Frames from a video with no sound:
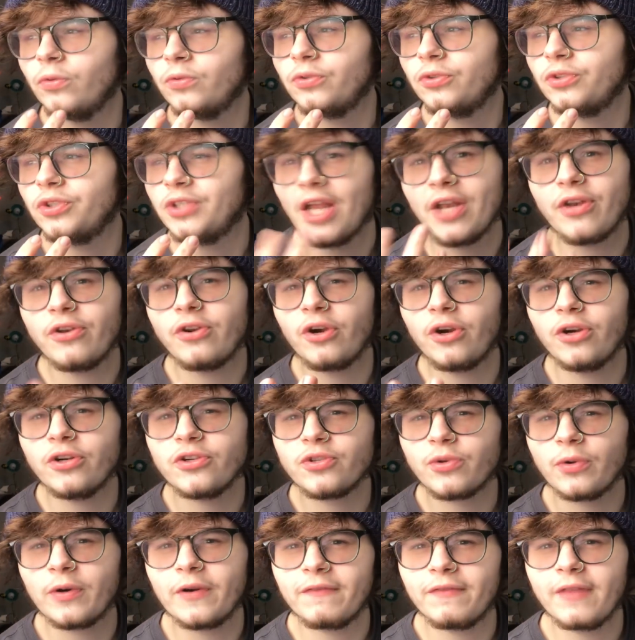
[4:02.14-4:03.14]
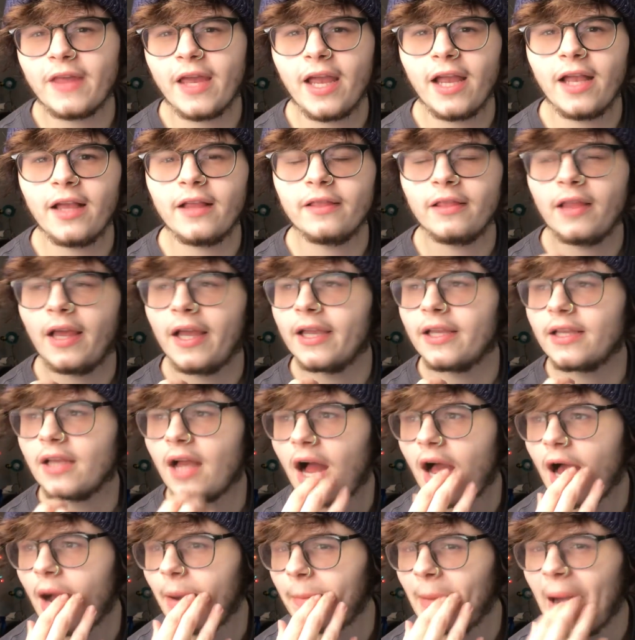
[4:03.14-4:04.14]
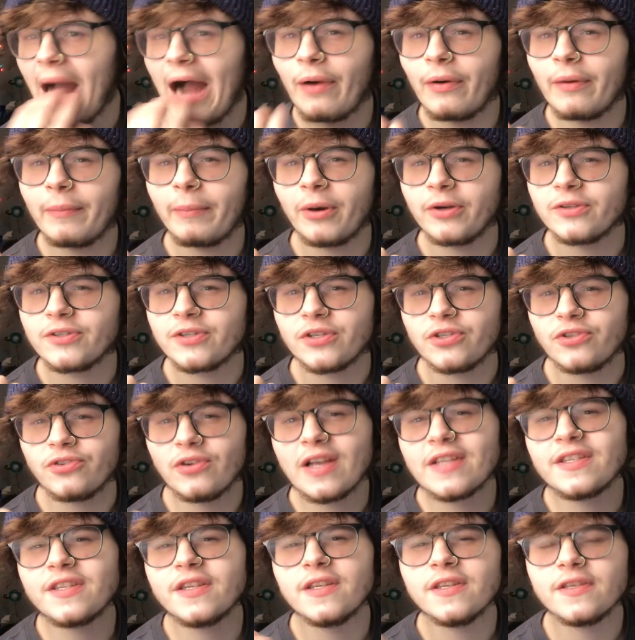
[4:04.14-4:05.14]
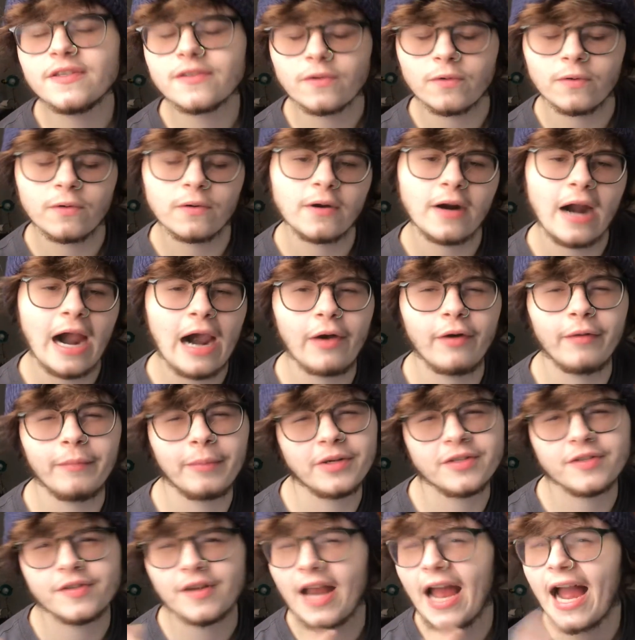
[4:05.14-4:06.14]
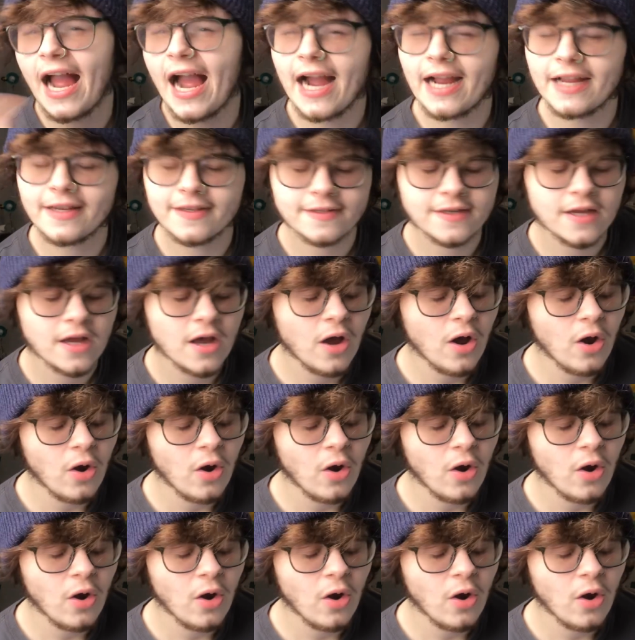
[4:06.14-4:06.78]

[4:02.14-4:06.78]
gender sort of thing, like how a person dresses or how a person acts